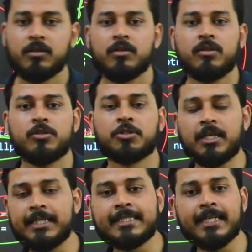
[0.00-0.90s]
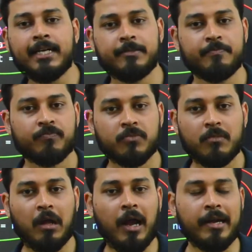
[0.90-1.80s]
So understand
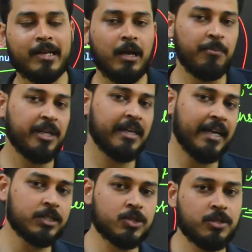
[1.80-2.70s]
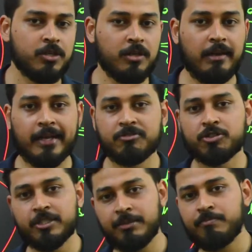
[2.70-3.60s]
and come in next live stream